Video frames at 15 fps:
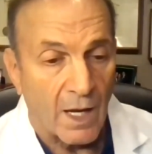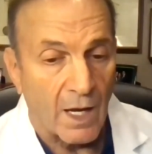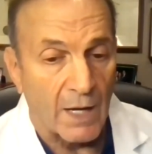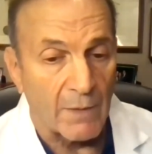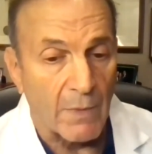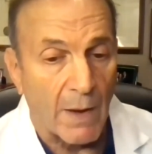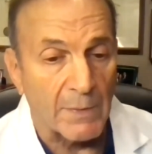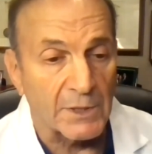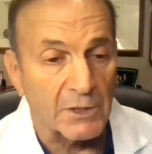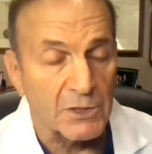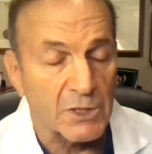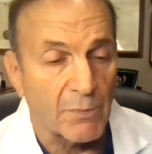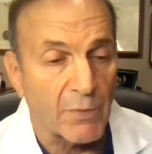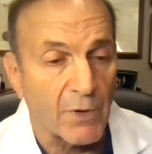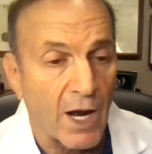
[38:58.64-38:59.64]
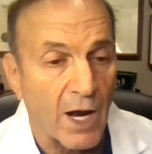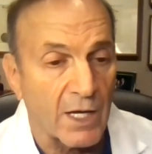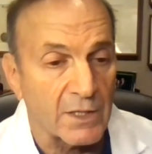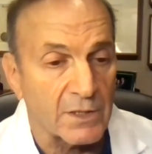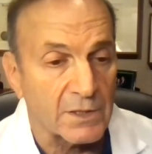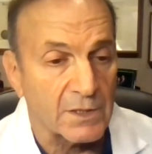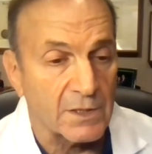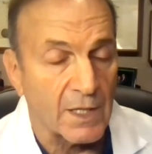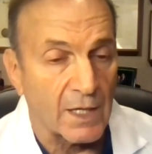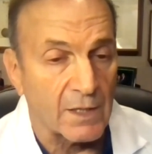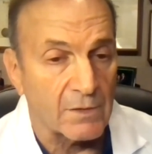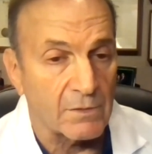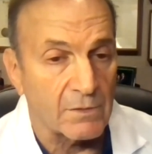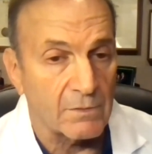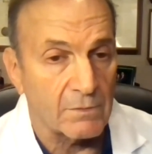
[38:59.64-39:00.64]
I'm a little surprised that
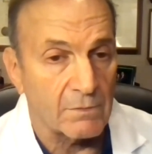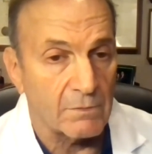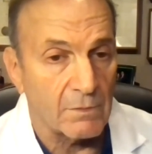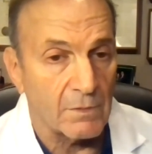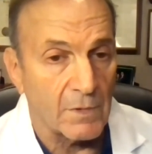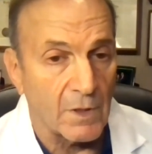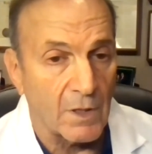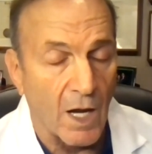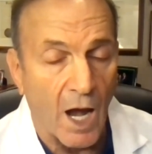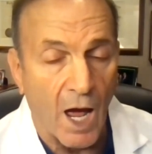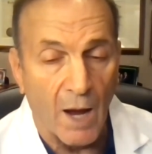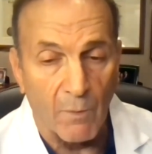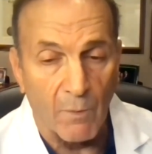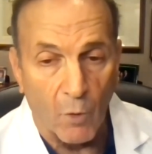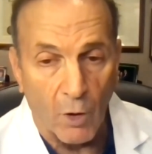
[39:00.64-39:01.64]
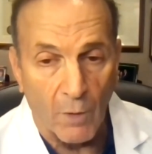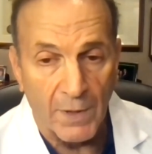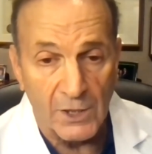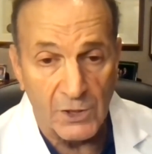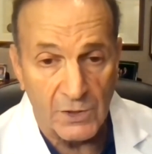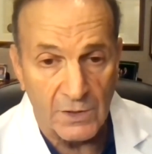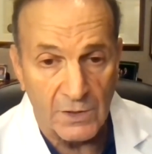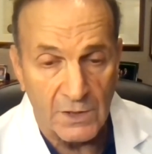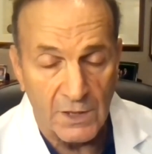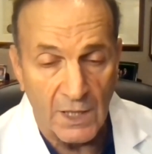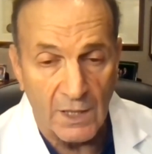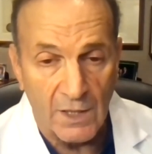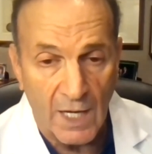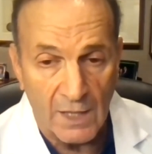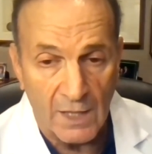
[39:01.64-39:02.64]
not more patients seek
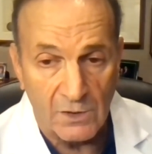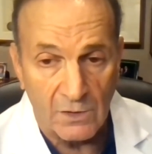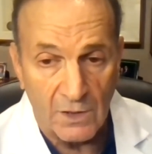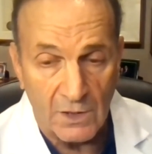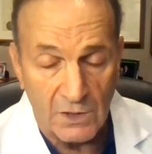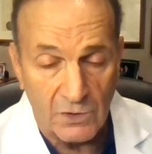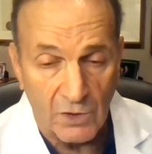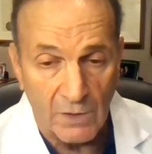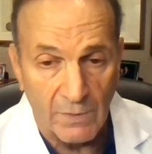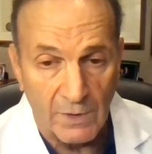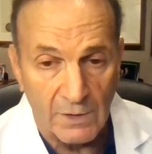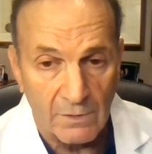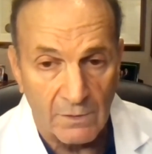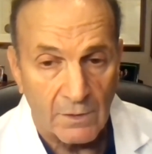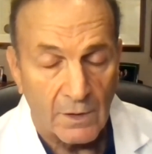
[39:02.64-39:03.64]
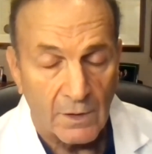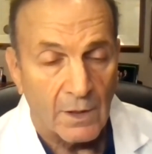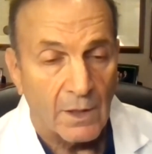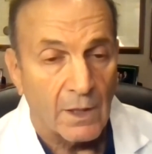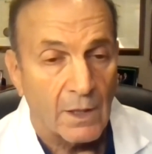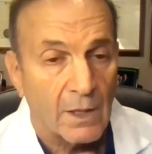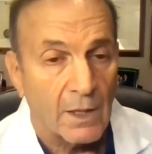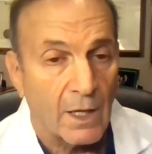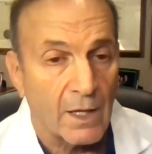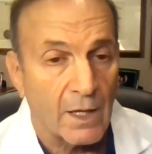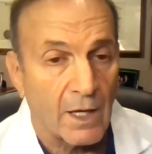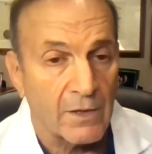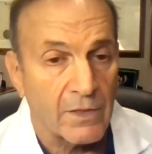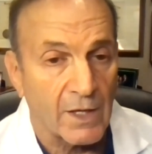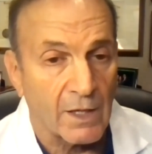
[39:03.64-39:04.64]
this treatment.
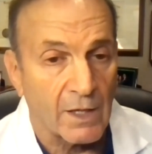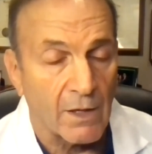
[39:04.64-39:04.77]
I think a